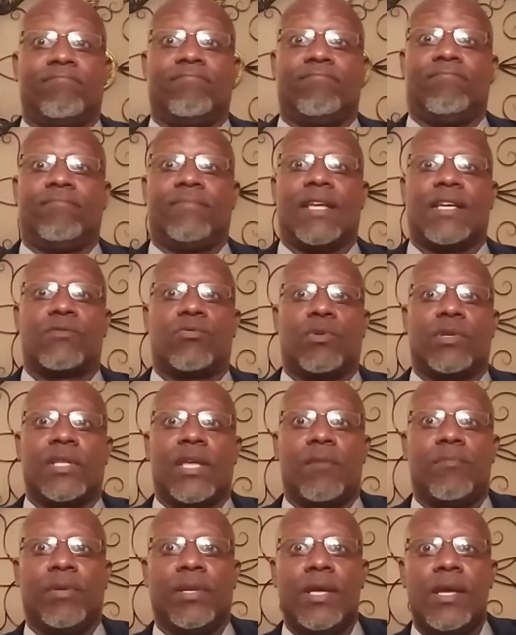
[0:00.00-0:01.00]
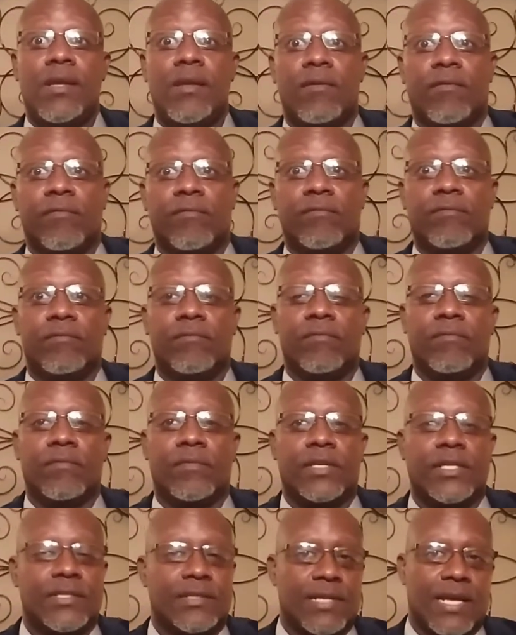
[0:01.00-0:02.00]
That's what they believe,
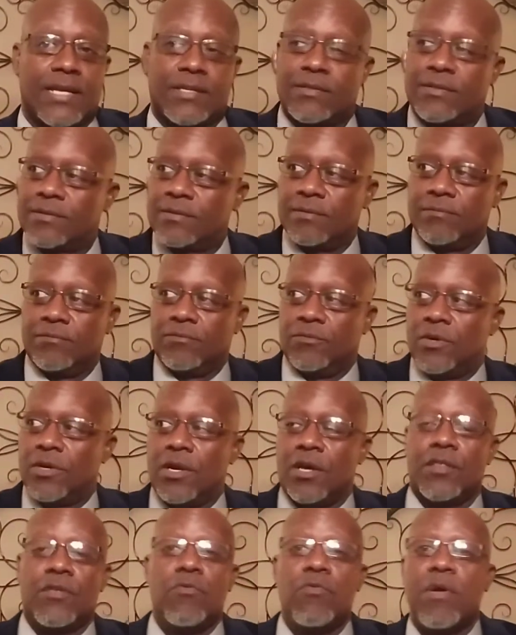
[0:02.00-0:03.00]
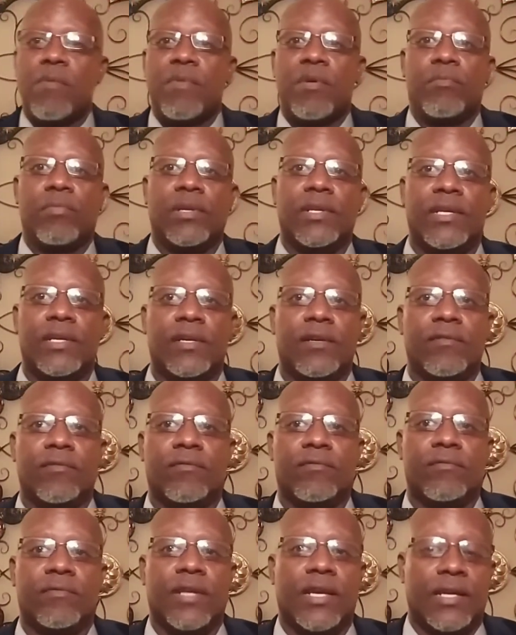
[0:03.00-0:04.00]
because that's what other women believe.
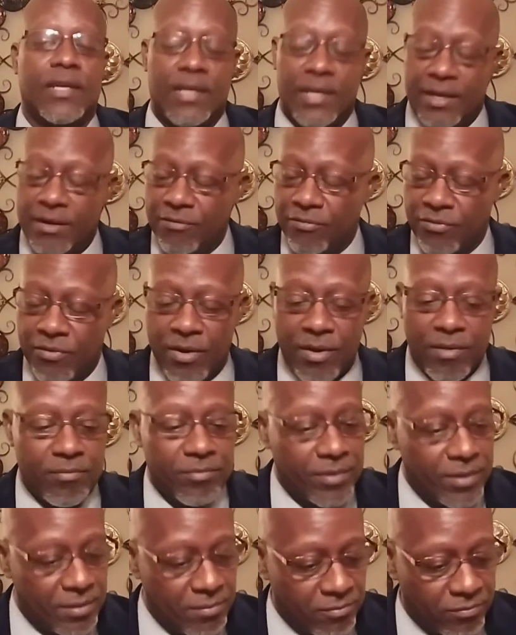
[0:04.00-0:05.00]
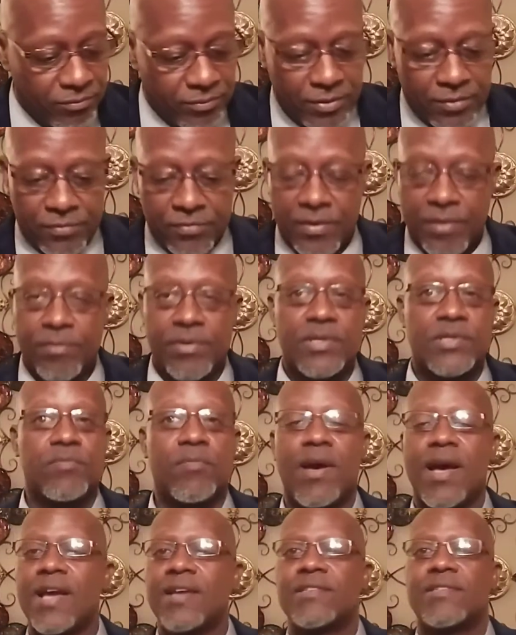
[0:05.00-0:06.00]
They get it from the feminist
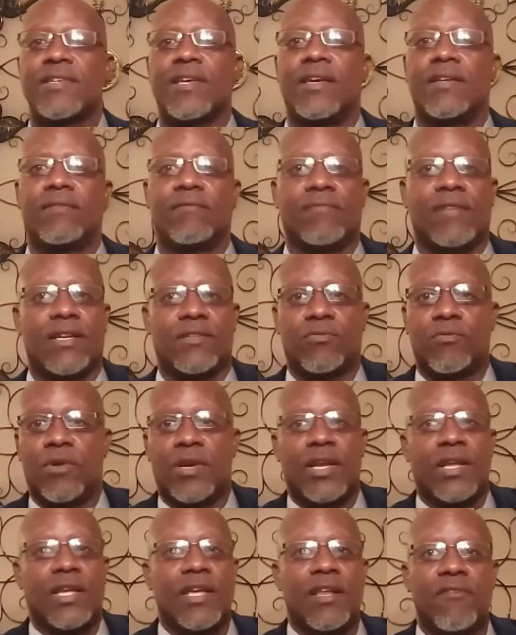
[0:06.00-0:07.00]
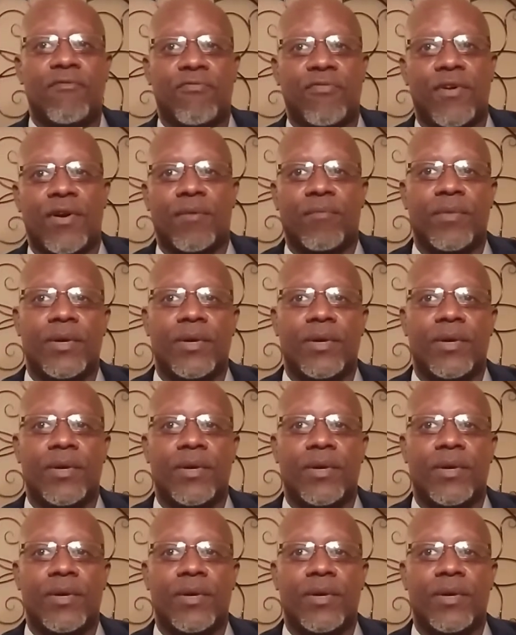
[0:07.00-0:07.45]
mindset. That's where they get it from.